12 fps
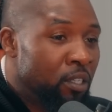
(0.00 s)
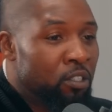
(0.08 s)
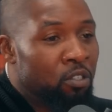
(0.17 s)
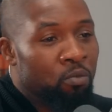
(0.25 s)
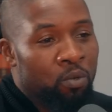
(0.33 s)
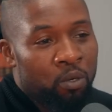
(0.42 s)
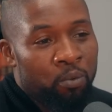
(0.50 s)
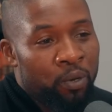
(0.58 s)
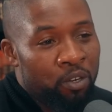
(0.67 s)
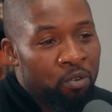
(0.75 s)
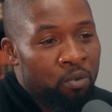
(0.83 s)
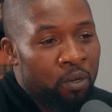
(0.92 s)
So what are
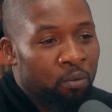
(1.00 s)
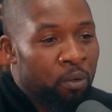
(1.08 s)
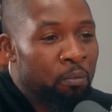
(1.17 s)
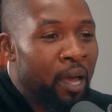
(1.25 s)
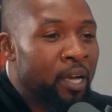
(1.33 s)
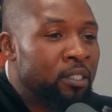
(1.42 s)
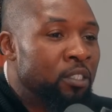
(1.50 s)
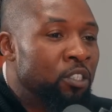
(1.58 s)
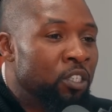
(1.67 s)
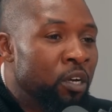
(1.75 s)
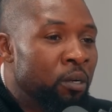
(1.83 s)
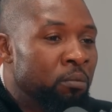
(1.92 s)
we doing? We passing
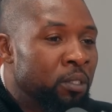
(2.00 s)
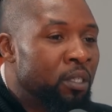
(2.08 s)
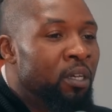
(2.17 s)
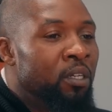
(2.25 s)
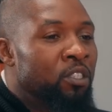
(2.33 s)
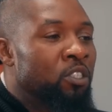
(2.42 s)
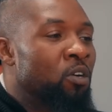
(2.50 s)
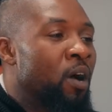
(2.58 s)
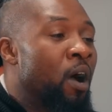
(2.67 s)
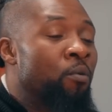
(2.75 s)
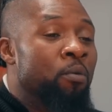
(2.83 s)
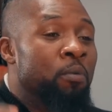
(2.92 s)
germs. Mm. So
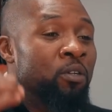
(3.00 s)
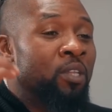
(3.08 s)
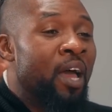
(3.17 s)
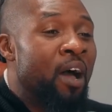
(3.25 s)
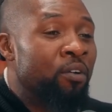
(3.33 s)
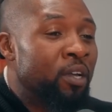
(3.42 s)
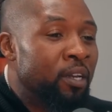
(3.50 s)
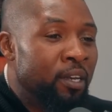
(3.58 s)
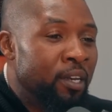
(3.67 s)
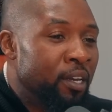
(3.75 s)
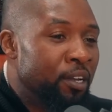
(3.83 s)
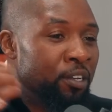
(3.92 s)
how we built the
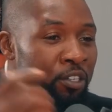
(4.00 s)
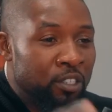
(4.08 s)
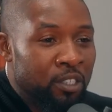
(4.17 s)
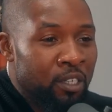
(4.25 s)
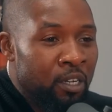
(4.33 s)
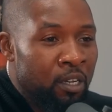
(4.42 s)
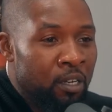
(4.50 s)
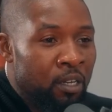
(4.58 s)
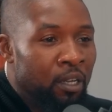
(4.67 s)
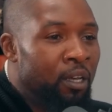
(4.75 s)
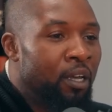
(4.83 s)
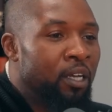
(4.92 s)
alkalinity in your son
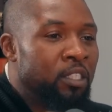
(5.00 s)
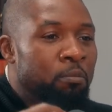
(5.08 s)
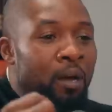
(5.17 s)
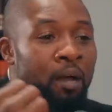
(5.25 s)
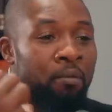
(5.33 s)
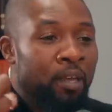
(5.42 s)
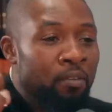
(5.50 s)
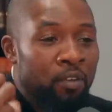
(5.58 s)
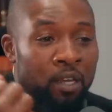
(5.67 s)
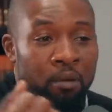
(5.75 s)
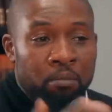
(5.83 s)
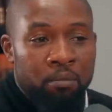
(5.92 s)
is by
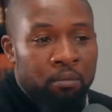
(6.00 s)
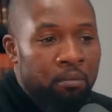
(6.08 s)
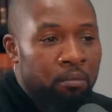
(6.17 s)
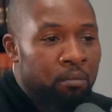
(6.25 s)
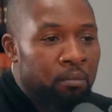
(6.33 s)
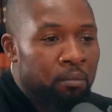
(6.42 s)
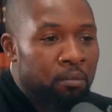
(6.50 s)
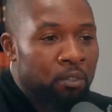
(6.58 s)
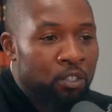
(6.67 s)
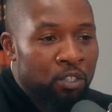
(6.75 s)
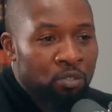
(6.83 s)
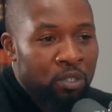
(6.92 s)
giving him
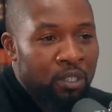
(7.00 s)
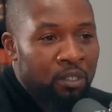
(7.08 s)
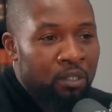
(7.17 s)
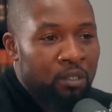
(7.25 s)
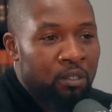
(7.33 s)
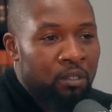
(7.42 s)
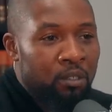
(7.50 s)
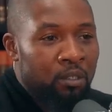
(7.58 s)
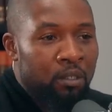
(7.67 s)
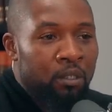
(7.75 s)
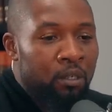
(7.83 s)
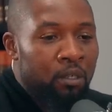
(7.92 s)
juices,
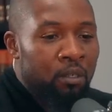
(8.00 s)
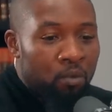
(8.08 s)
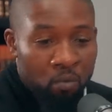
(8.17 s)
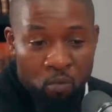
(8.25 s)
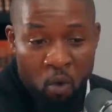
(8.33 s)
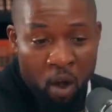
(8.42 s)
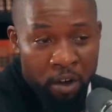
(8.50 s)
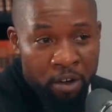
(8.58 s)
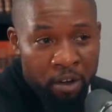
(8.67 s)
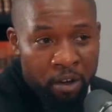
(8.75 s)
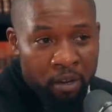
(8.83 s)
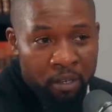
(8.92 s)

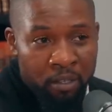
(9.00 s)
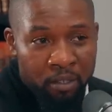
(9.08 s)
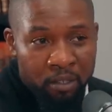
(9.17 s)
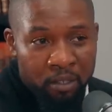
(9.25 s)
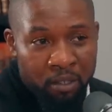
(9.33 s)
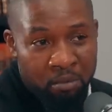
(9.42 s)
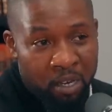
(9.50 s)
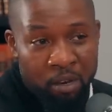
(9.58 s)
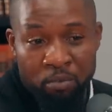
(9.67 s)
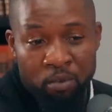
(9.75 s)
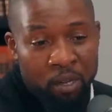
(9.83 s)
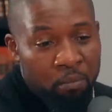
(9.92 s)
water, mm. something
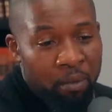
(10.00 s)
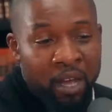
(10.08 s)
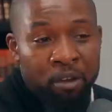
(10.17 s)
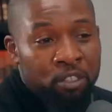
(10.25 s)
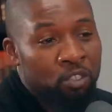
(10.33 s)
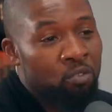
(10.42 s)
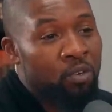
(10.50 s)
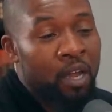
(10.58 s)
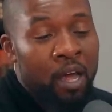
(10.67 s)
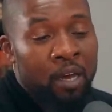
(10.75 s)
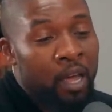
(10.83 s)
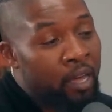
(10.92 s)
that we parents do
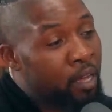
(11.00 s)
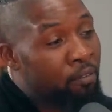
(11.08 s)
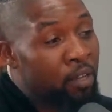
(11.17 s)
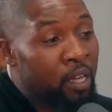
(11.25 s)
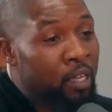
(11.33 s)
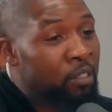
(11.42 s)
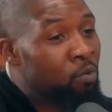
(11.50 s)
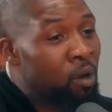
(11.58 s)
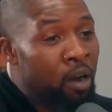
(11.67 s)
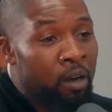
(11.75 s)
not like giving kids water.